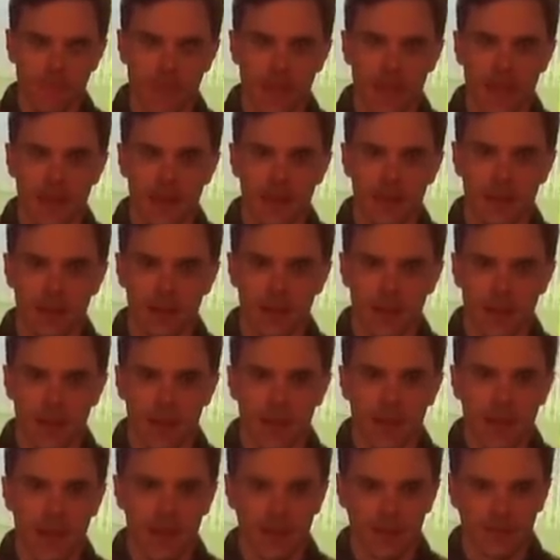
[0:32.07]
at
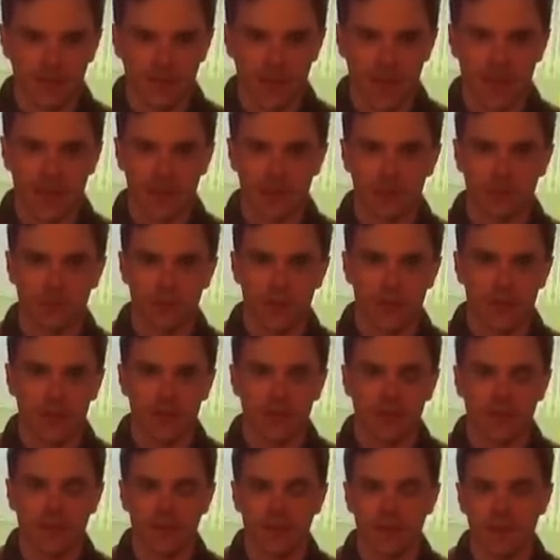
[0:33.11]
a fast
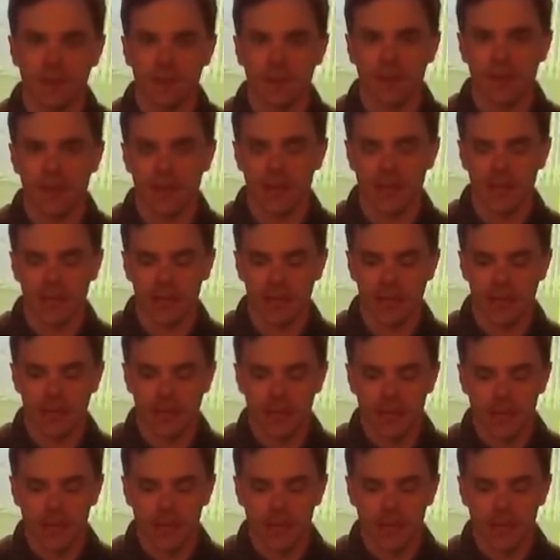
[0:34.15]
rate. And